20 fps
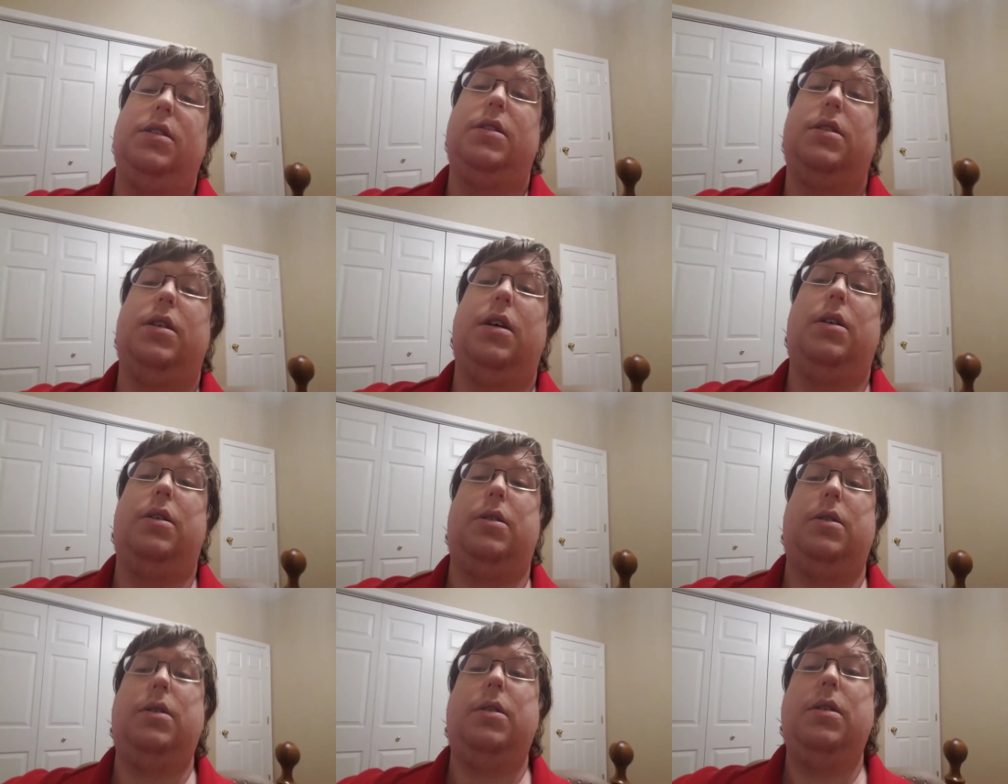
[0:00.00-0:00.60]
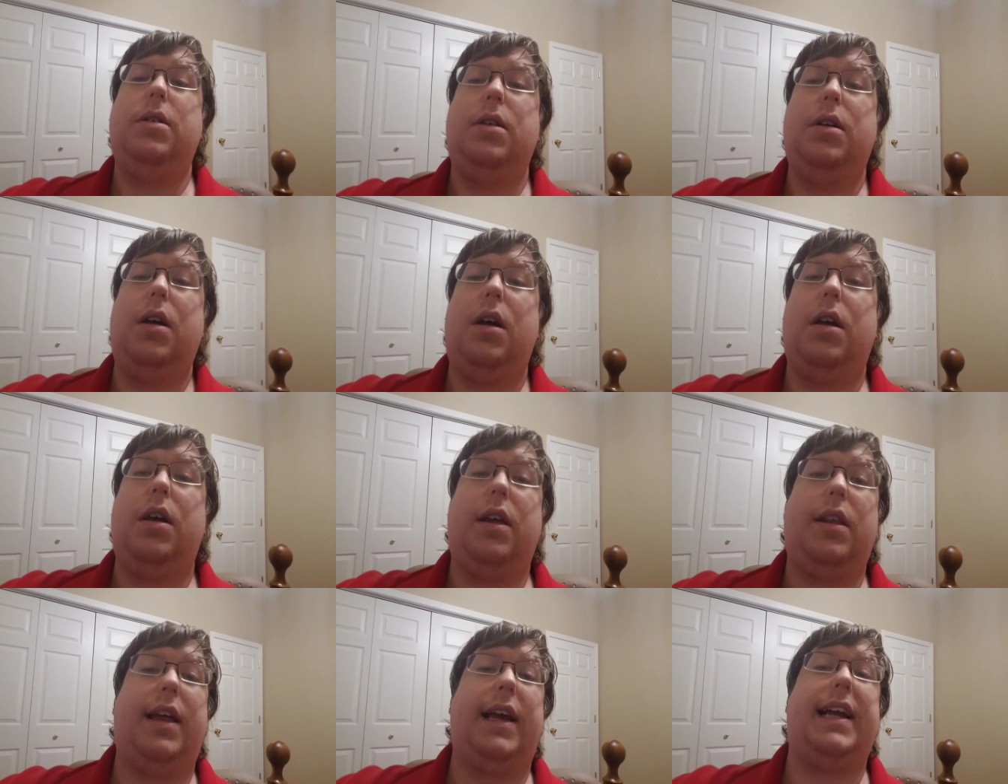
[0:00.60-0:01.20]
So,
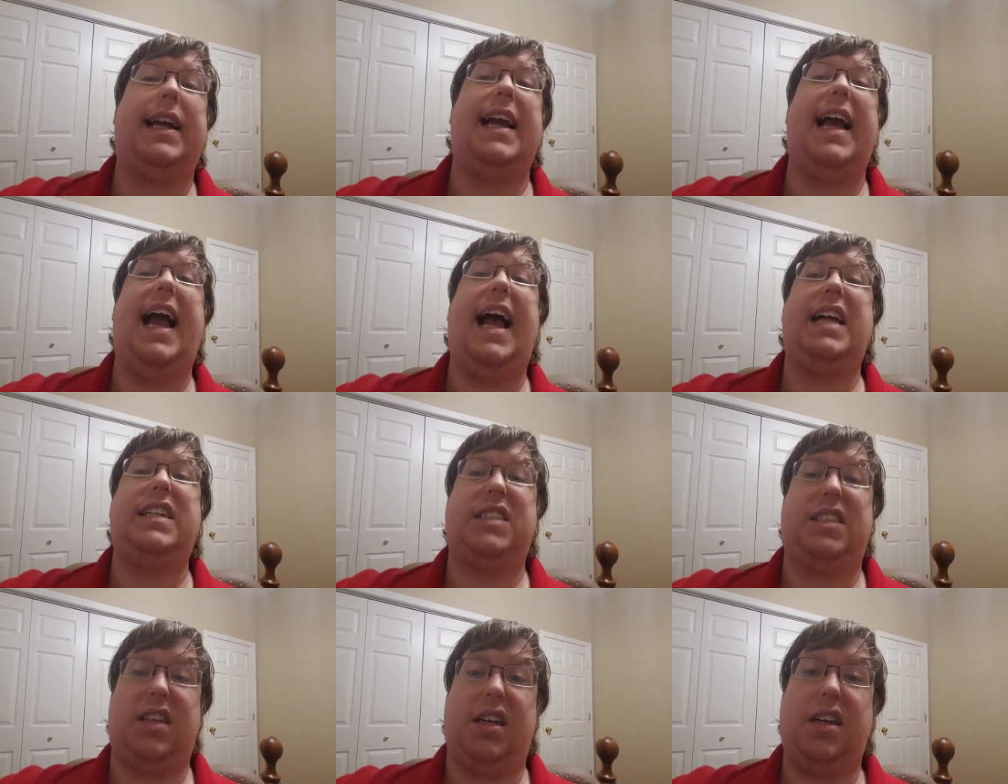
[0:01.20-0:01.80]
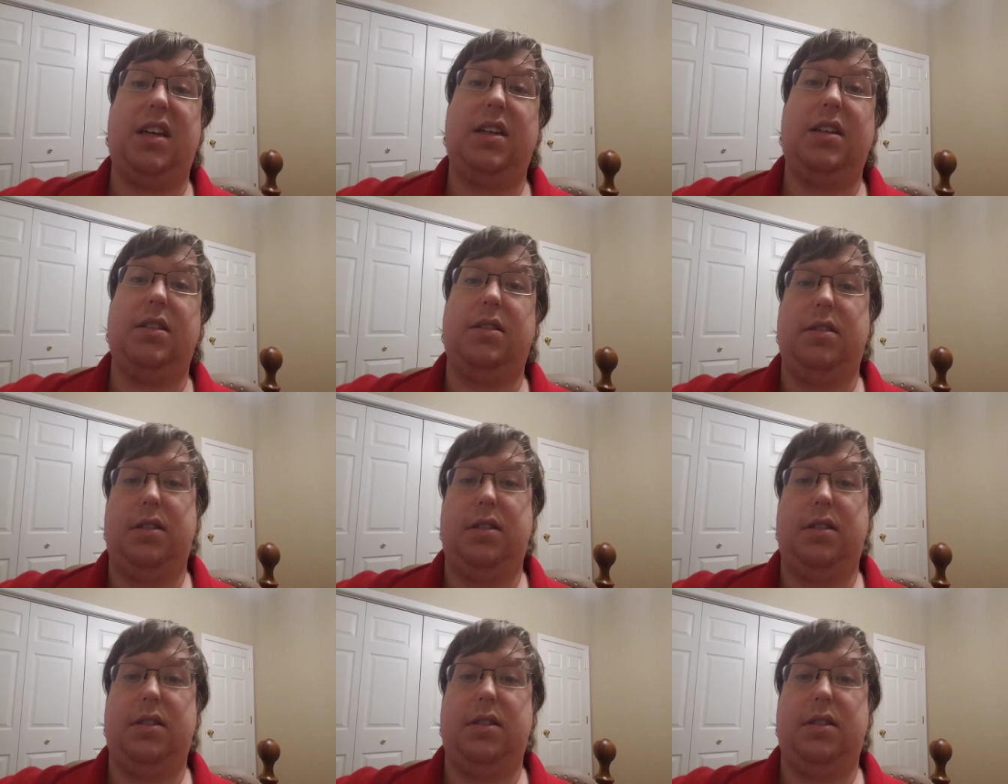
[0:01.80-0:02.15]
you like cats, huh?